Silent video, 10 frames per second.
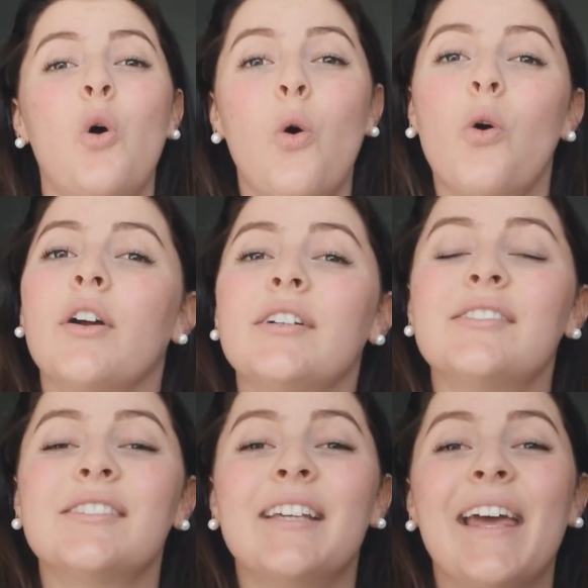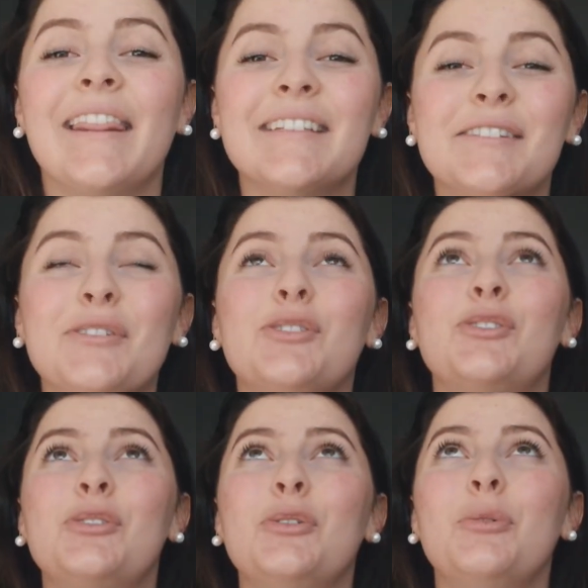course, this is
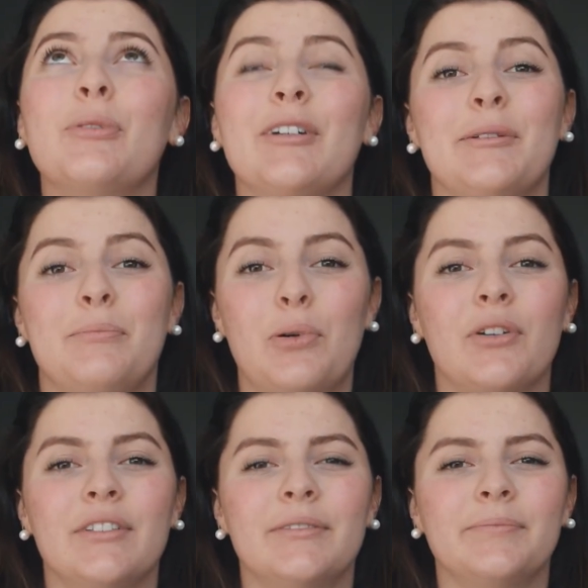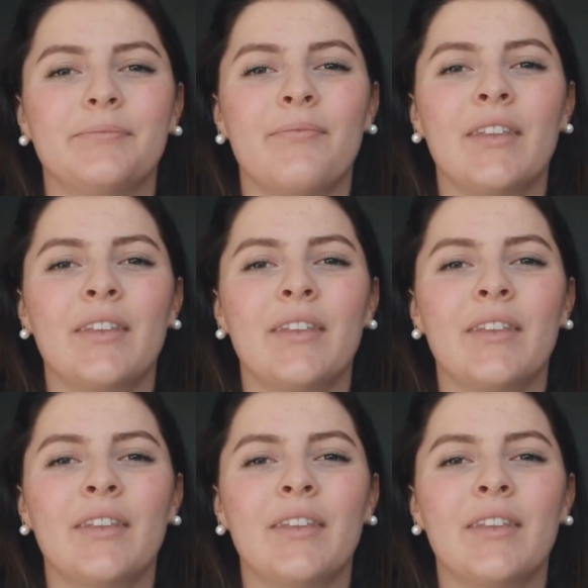super important.